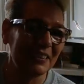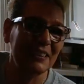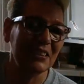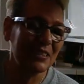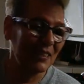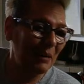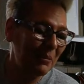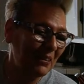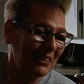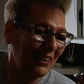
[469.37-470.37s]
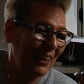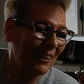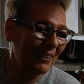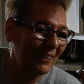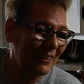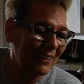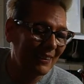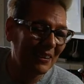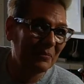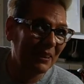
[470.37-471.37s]
can you just slap it on your hand and eat it?
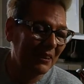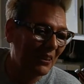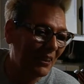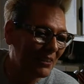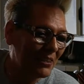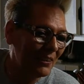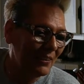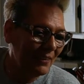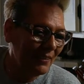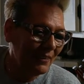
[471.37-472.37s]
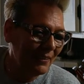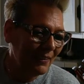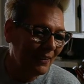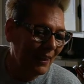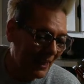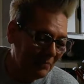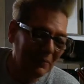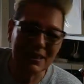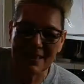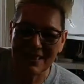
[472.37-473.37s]
Oh my gosh. And
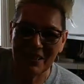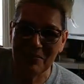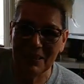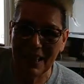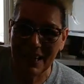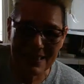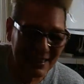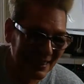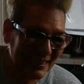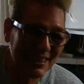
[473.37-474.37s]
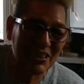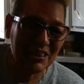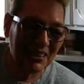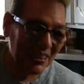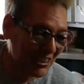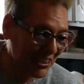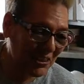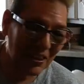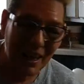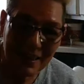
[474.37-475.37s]
Miss Thelma last night, did she not just
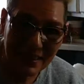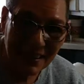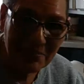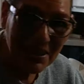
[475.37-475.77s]
crack you up?